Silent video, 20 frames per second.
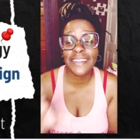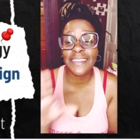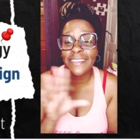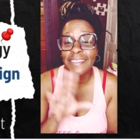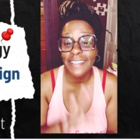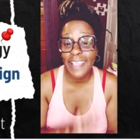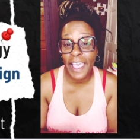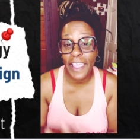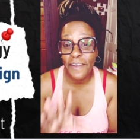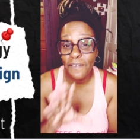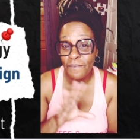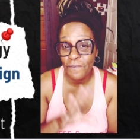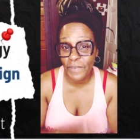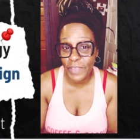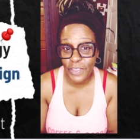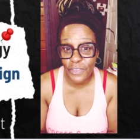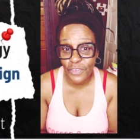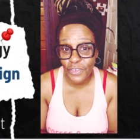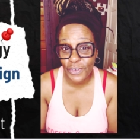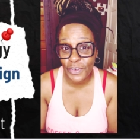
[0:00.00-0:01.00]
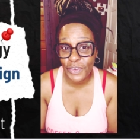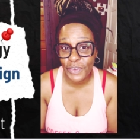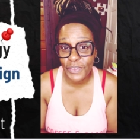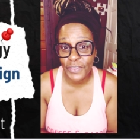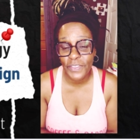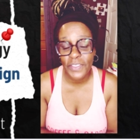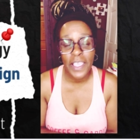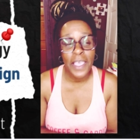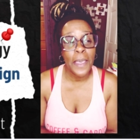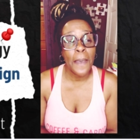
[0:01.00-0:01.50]
design features,
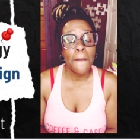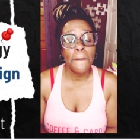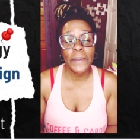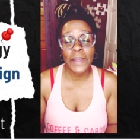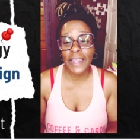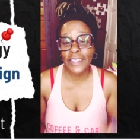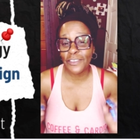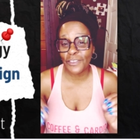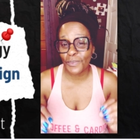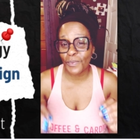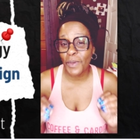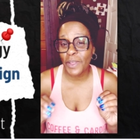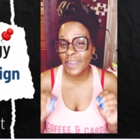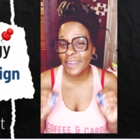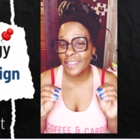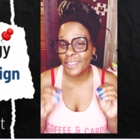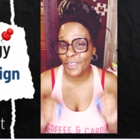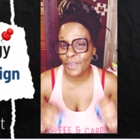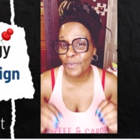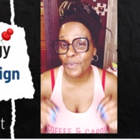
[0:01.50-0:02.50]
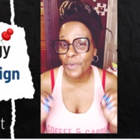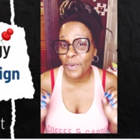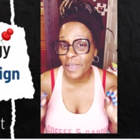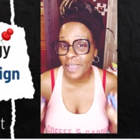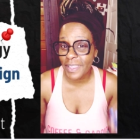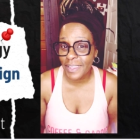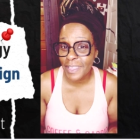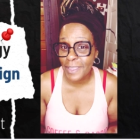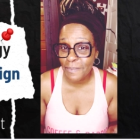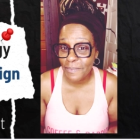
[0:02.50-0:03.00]
but I just wanted to give you a
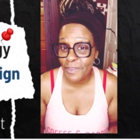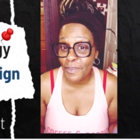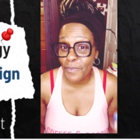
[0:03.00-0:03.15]
glimpse.